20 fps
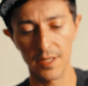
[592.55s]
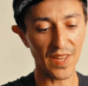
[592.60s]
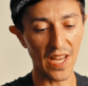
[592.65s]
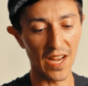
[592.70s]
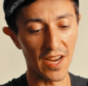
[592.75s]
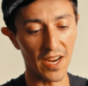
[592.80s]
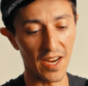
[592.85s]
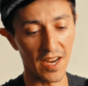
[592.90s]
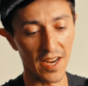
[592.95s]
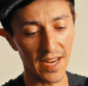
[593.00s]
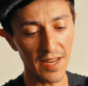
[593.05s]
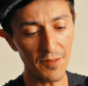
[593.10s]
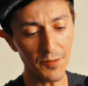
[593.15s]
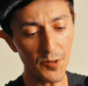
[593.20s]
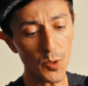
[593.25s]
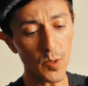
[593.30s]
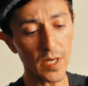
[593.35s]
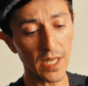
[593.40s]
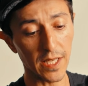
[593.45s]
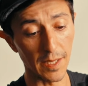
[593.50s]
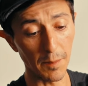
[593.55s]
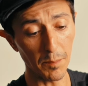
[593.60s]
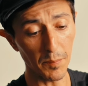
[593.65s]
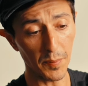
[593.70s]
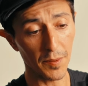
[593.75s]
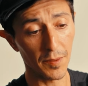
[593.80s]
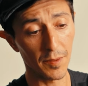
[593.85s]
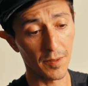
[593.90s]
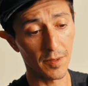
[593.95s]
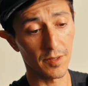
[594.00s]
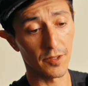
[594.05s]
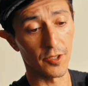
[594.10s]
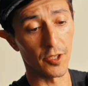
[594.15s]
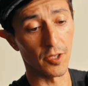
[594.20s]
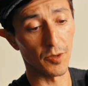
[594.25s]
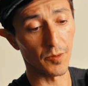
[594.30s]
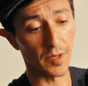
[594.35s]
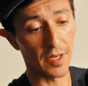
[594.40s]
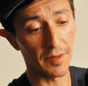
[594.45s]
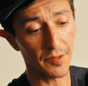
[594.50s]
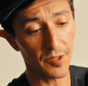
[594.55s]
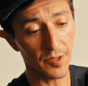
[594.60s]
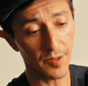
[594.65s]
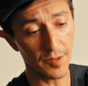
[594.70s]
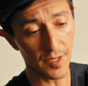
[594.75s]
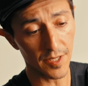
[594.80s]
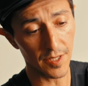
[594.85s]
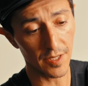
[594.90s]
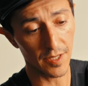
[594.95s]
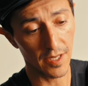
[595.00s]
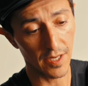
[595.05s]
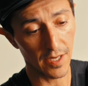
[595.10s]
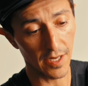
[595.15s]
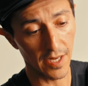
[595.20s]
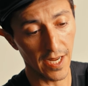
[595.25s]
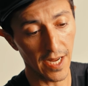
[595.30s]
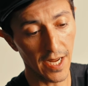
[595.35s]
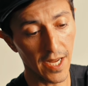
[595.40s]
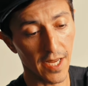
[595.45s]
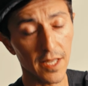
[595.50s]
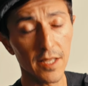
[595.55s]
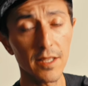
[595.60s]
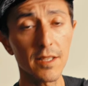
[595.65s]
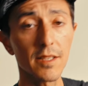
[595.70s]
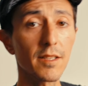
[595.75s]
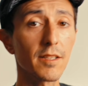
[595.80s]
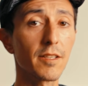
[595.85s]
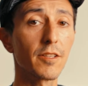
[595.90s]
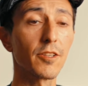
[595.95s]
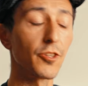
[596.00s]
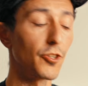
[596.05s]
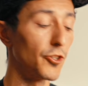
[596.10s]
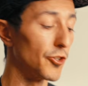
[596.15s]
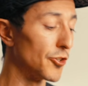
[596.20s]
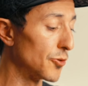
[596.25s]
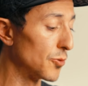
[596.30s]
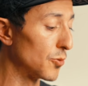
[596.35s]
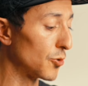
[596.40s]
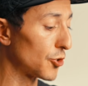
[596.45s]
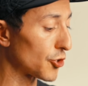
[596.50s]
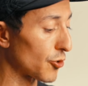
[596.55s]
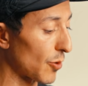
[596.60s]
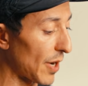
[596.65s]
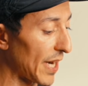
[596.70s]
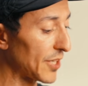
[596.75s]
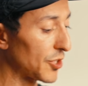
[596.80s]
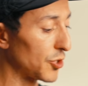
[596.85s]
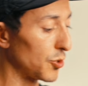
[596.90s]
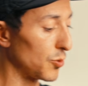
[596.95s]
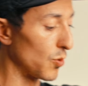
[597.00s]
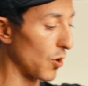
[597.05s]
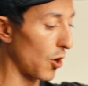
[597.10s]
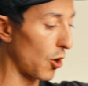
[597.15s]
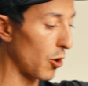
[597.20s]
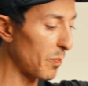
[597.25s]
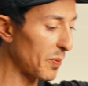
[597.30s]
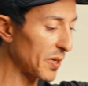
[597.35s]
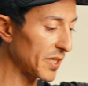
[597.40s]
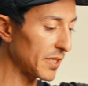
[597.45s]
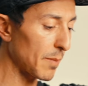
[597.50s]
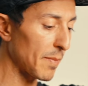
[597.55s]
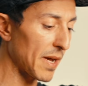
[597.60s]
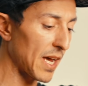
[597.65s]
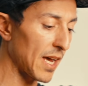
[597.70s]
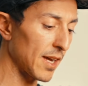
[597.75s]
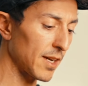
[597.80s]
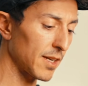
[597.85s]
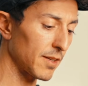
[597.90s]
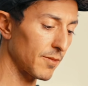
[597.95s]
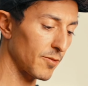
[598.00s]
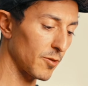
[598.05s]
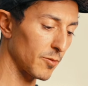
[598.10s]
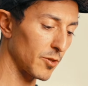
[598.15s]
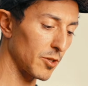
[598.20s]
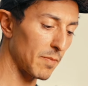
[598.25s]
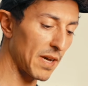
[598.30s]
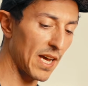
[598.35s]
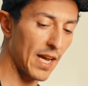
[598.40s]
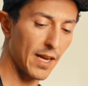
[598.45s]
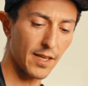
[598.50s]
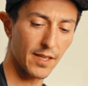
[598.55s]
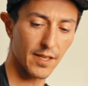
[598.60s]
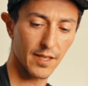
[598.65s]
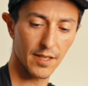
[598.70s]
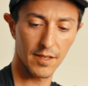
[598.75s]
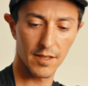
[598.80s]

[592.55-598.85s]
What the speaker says: If you clip the load lifters and you try to open the bag from the back,